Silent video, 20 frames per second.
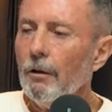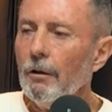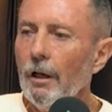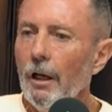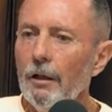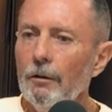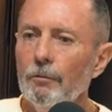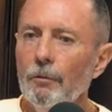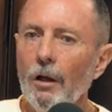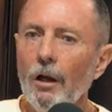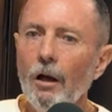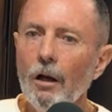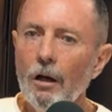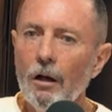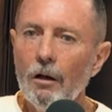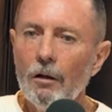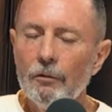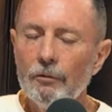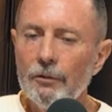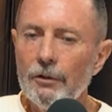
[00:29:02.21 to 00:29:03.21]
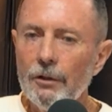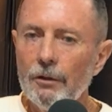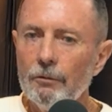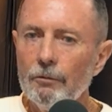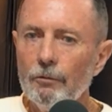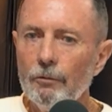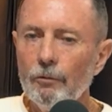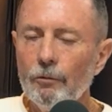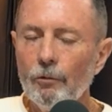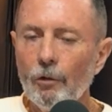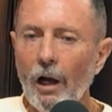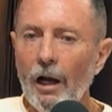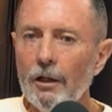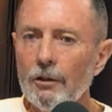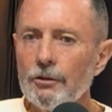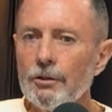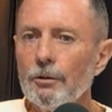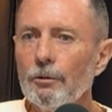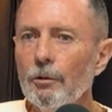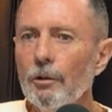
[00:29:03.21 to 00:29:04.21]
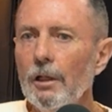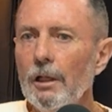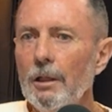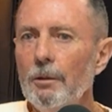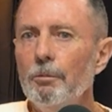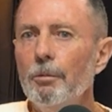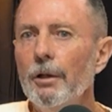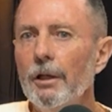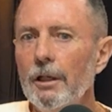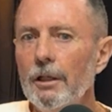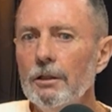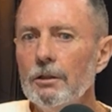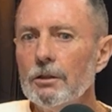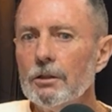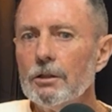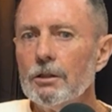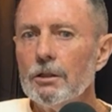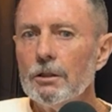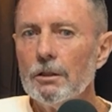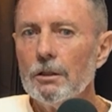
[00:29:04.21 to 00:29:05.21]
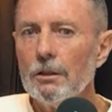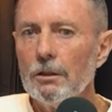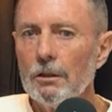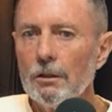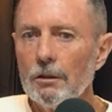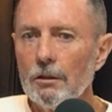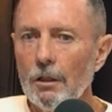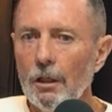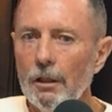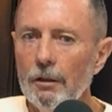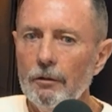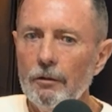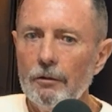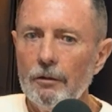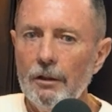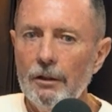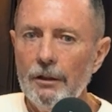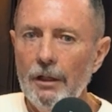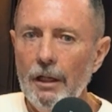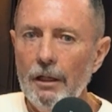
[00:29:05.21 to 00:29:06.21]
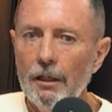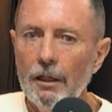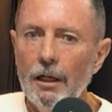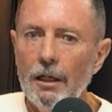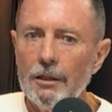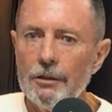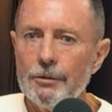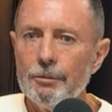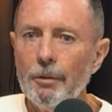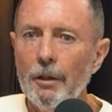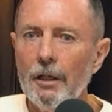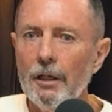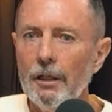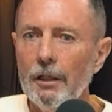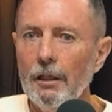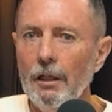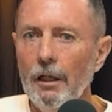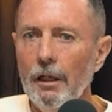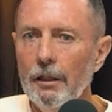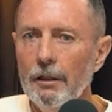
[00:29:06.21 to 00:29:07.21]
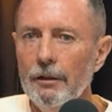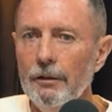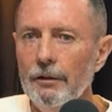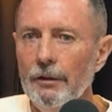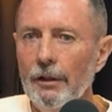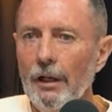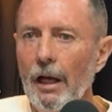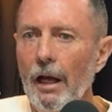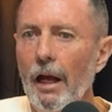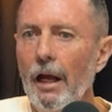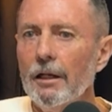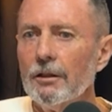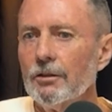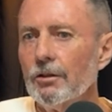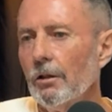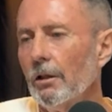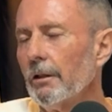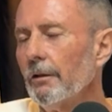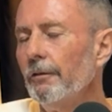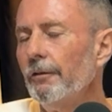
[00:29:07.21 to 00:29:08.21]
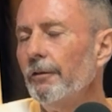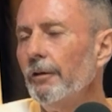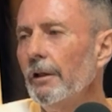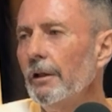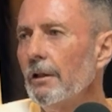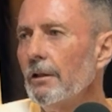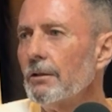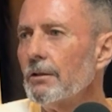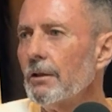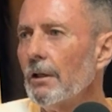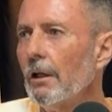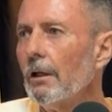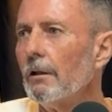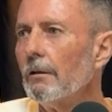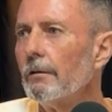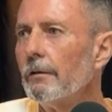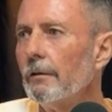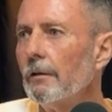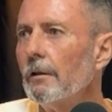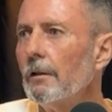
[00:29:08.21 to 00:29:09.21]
And the rails are really pinched, like in that last part, and that acts like a fin itself.